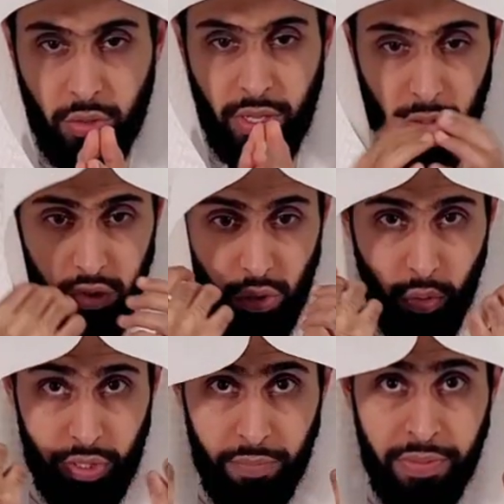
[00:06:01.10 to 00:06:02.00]
You cannot
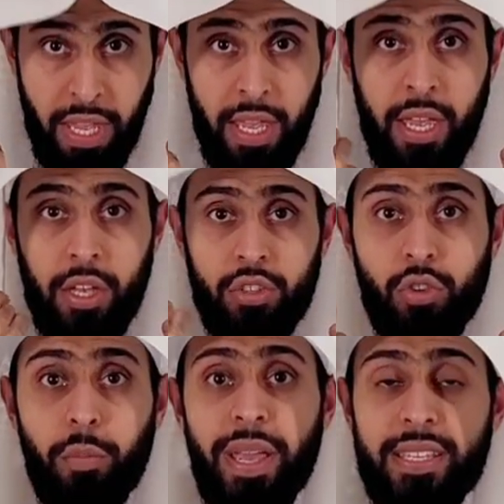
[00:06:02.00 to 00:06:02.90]
slaughter.
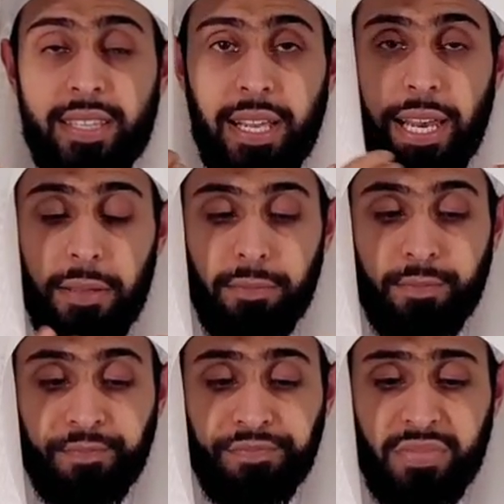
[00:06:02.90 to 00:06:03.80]
So basically,
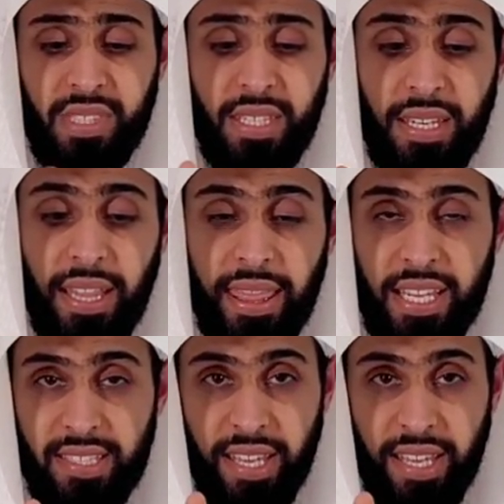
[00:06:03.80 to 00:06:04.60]
they